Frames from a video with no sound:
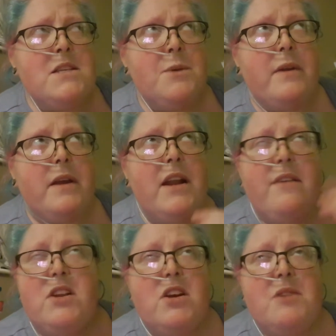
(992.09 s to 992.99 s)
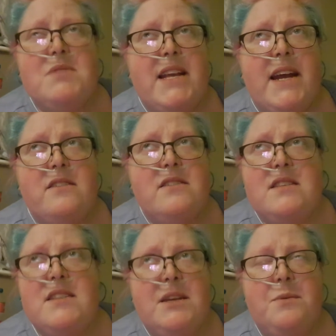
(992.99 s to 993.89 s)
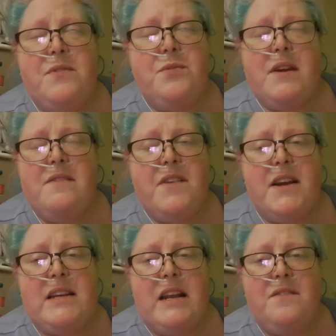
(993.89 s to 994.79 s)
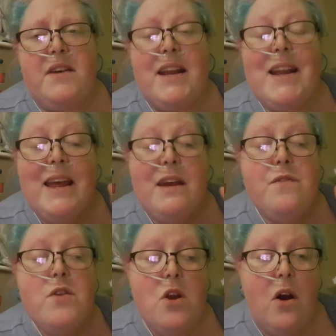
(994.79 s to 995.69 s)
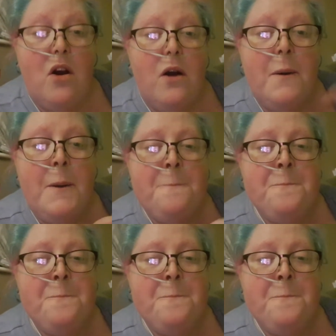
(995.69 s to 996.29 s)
So we're going to have a look upstairs to see if we can find anything. And if not,